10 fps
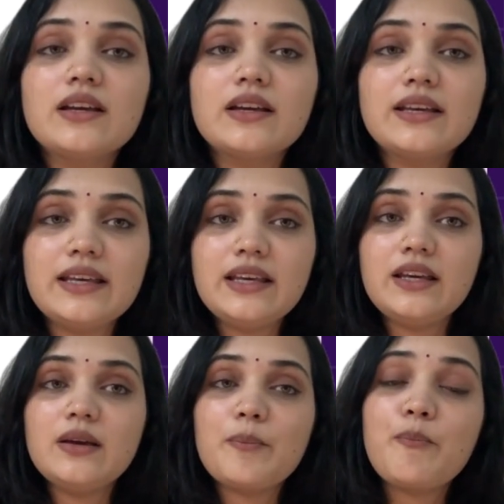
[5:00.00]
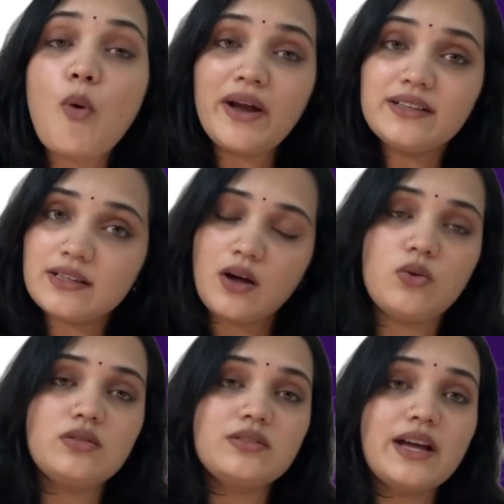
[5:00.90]
he pointed
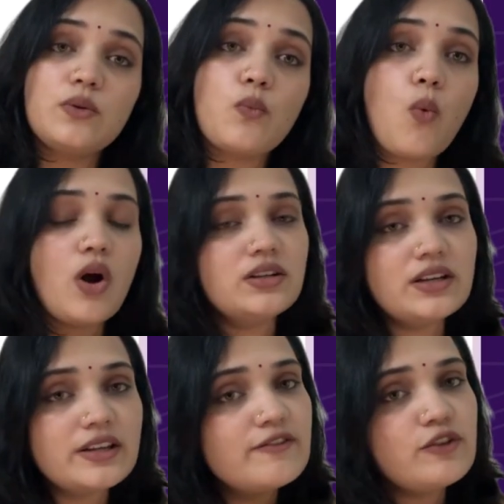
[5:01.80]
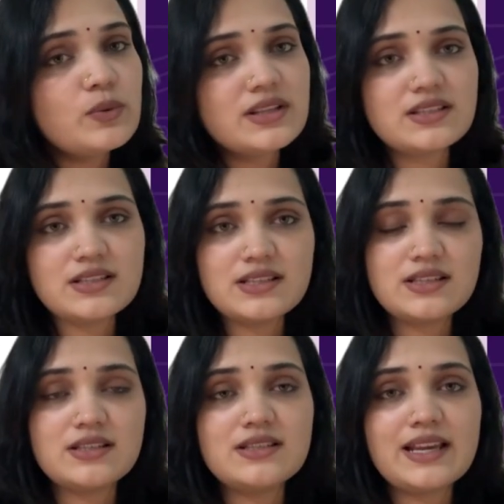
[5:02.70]
out that water influenced
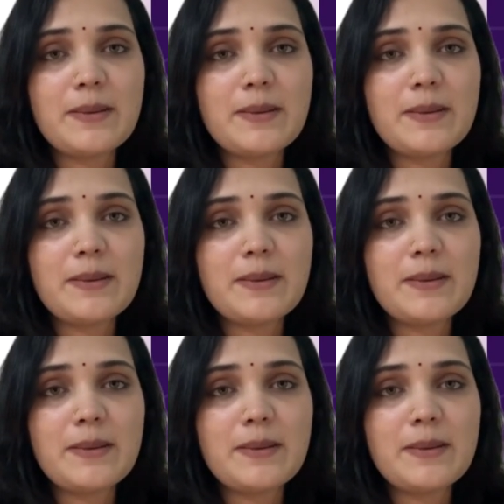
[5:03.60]
diseases in